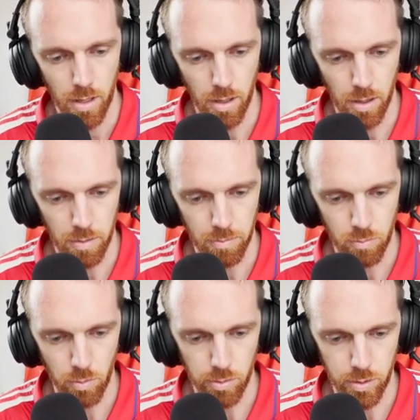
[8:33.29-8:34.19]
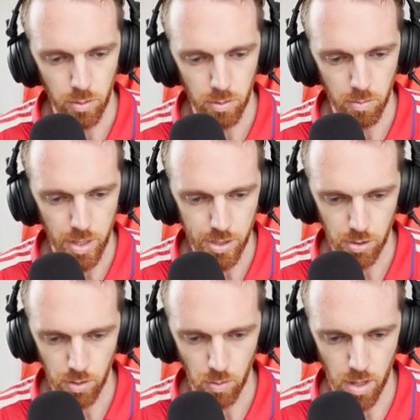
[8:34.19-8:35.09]
We were doing
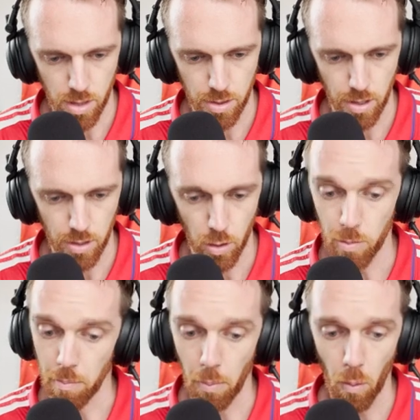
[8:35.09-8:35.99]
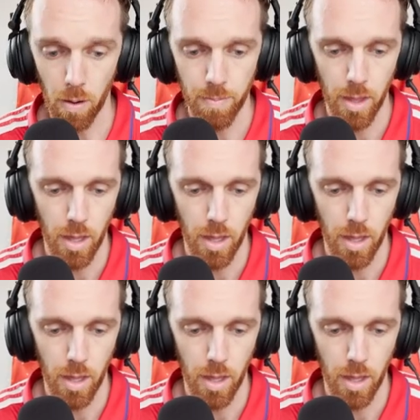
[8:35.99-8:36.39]
ministry with Urban Poor,